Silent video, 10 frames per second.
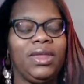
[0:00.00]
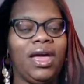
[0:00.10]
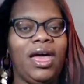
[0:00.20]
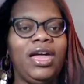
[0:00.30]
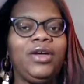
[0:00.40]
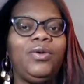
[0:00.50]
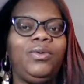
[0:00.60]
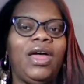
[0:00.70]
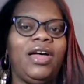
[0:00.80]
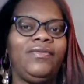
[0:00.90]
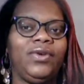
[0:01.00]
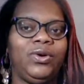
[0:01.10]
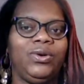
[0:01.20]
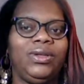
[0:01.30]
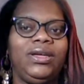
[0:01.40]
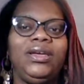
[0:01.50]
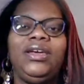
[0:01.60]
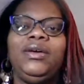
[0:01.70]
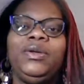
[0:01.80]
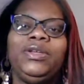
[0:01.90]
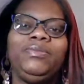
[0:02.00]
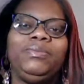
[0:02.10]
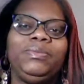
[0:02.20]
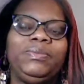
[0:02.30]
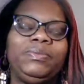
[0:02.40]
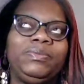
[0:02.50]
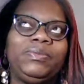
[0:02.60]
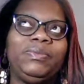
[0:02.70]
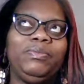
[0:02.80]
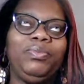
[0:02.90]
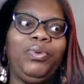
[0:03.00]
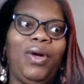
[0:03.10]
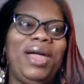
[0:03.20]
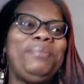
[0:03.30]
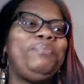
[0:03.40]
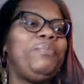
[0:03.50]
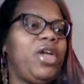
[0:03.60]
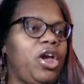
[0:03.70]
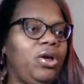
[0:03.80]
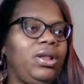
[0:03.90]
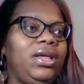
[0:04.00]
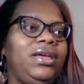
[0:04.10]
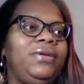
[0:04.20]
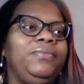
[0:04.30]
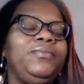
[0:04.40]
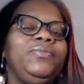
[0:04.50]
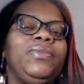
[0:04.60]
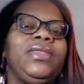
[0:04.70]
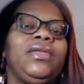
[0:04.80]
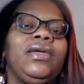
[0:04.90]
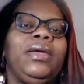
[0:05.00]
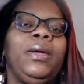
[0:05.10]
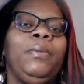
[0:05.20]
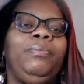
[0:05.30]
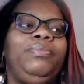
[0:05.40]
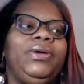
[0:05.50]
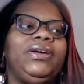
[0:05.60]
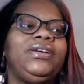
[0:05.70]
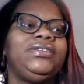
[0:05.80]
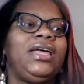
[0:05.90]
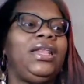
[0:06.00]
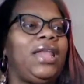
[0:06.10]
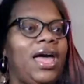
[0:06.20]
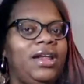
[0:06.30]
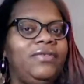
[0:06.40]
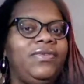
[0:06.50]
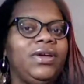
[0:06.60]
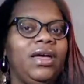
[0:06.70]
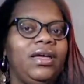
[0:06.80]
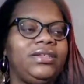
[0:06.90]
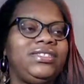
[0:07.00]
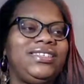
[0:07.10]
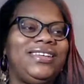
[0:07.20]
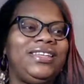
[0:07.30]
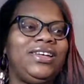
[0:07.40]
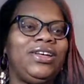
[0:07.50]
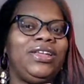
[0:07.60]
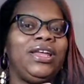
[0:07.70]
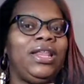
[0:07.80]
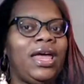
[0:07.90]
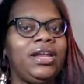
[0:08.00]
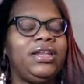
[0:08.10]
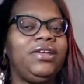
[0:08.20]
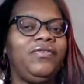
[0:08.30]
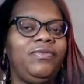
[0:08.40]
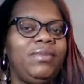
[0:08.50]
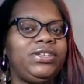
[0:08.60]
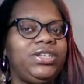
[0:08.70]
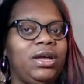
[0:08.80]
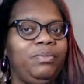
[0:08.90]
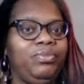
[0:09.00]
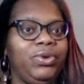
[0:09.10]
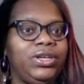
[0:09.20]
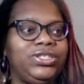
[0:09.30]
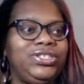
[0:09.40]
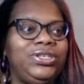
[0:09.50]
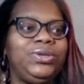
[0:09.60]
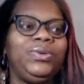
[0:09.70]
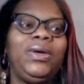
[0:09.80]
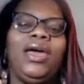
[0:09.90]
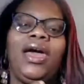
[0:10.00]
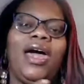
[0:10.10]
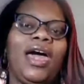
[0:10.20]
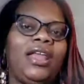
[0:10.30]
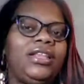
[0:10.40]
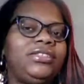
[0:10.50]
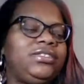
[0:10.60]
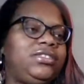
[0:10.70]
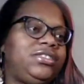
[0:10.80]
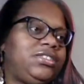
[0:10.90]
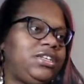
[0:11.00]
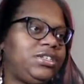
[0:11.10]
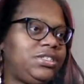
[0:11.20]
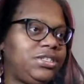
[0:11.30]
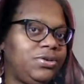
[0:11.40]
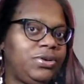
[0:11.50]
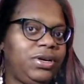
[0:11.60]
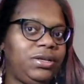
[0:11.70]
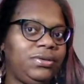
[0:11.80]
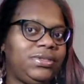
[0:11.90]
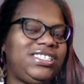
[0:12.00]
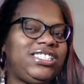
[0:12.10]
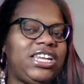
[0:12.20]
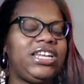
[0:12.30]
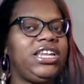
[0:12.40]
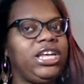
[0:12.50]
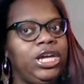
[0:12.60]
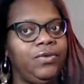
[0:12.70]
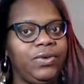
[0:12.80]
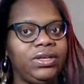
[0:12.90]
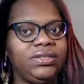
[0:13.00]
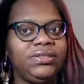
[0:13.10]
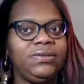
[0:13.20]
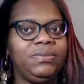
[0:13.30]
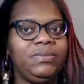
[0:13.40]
I go live early primarily because a lot of the content and a lot of the information I bring to you, I listen to Senate hearings.